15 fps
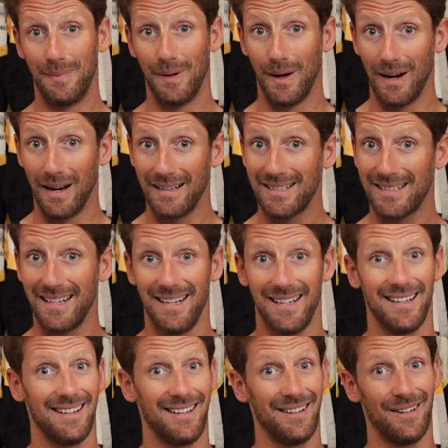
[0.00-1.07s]
but let's
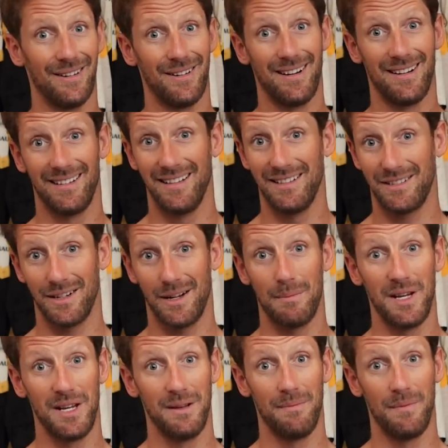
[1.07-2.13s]
see. You know, it's going to
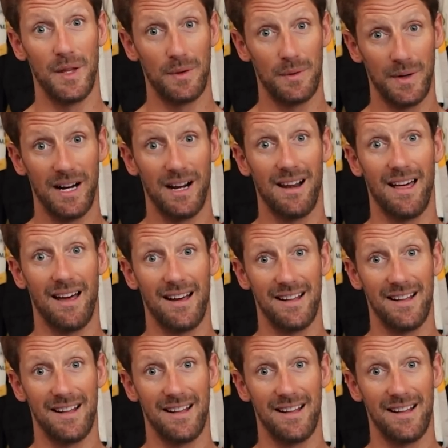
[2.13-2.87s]
be the real